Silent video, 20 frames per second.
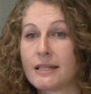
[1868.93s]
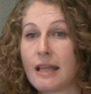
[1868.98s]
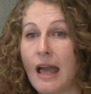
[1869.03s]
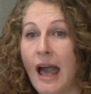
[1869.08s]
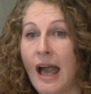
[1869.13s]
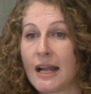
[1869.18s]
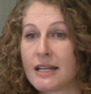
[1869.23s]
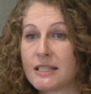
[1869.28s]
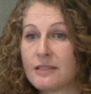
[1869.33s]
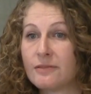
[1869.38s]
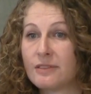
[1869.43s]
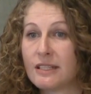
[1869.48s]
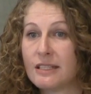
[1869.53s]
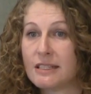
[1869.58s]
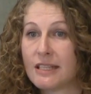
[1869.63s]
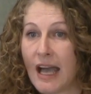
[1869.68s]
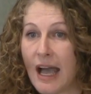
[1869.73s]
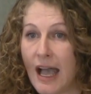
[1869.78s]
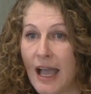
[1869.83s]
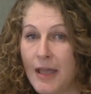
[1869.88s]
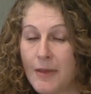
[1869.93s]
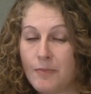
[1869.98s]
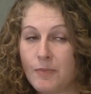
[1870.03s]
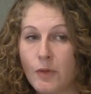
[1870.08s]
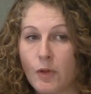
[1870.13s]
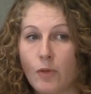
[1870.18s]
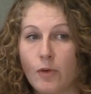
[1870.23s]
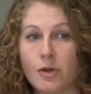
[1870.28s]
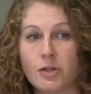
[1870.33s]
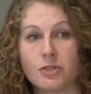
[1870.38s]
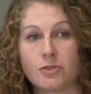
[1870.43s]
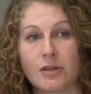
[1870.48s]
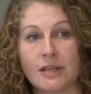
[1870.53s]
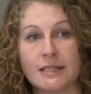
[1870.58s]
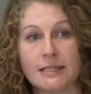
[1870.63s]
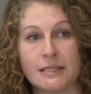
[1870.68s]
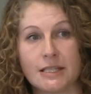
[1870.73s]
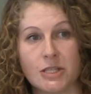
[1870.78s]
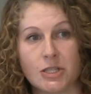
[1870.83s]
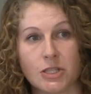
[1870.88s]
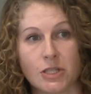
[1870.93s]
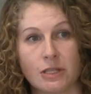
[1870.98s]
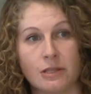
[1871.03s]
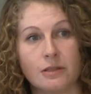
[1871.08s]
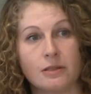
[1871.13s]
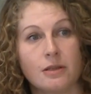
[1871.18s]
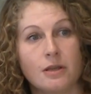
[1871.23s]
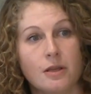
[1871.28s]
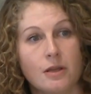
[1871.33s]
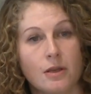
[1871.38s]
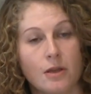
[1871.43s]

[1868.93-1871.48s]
actively die or transition